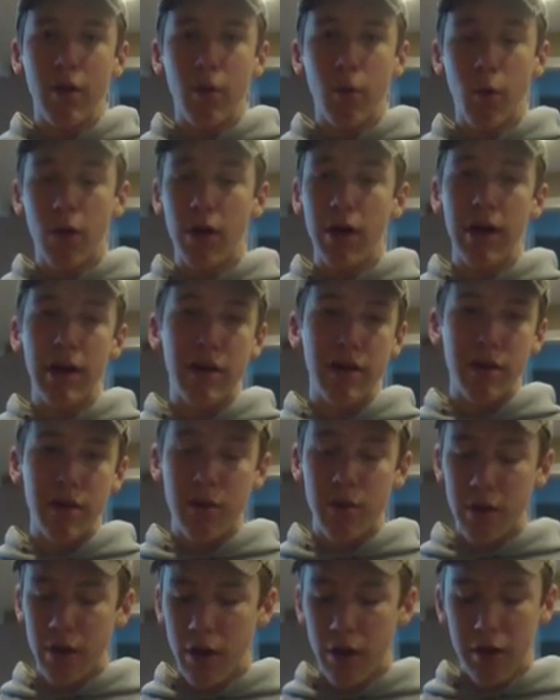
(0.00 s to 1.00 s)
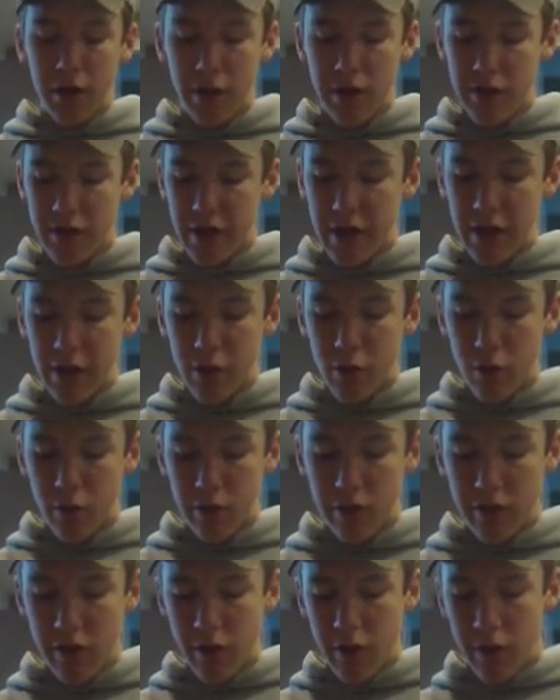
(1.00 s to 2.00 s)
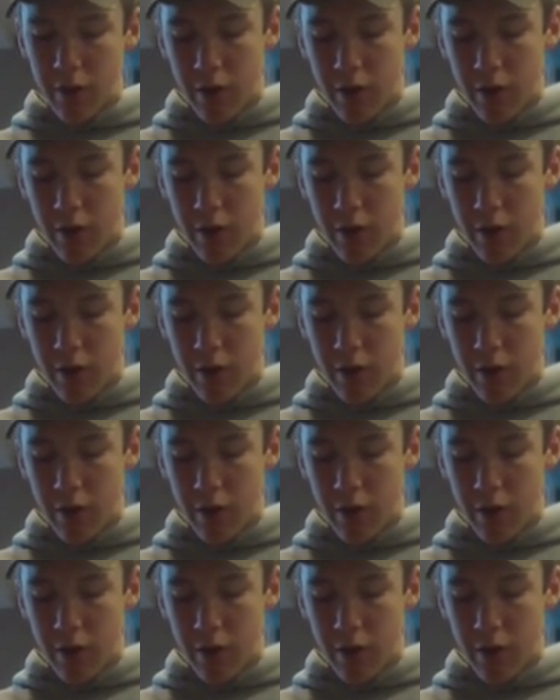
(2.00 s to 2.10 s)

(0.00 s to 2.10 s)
1 and 2. You don't have to use any tools.